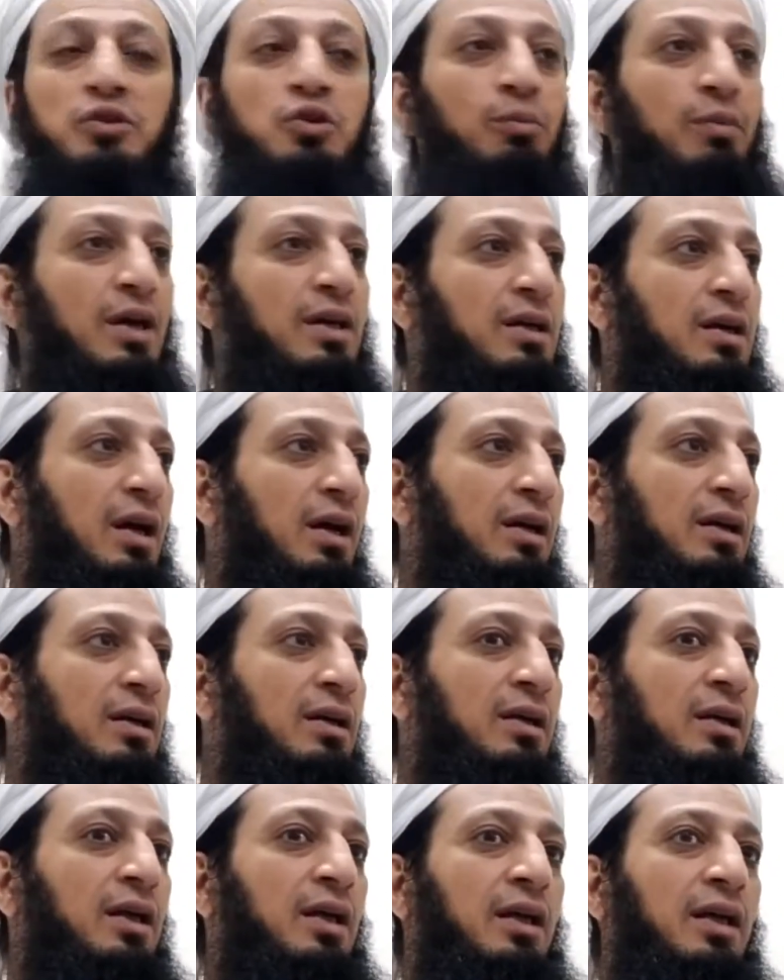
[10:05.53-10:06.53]
to Makkah
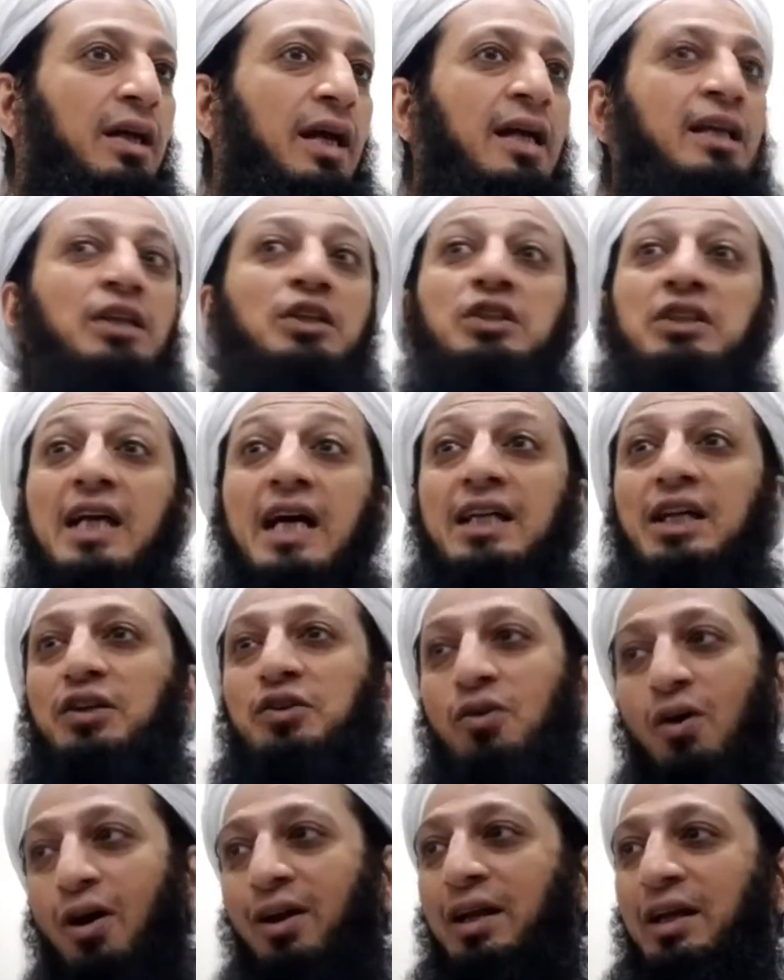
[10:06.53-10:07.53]
and he
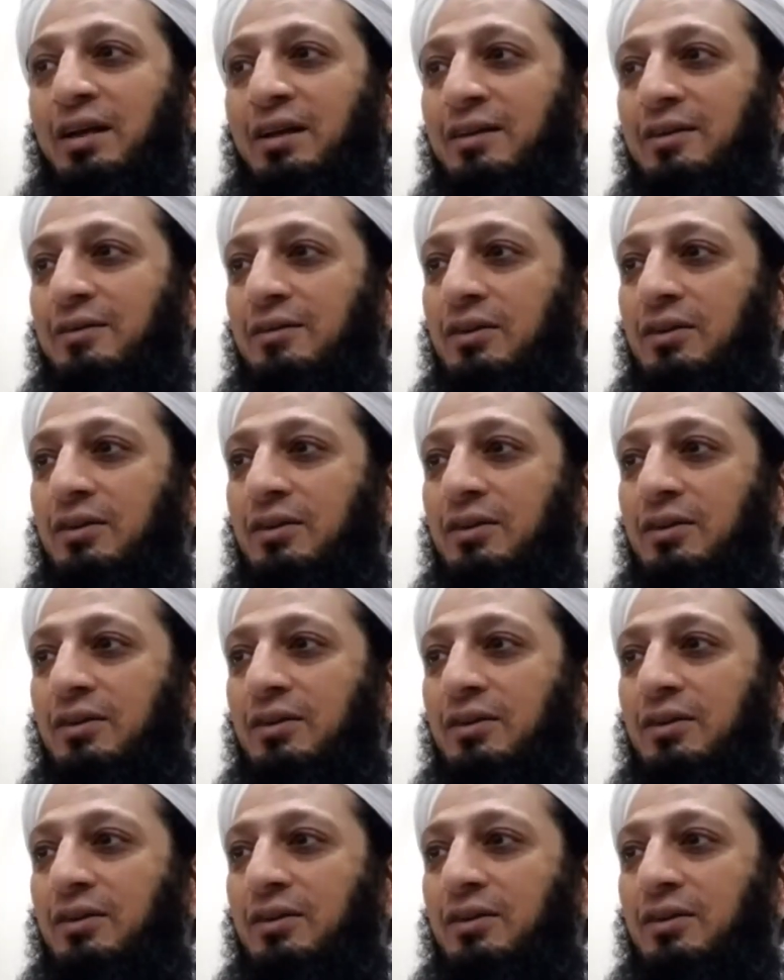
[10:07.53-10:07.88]
started calling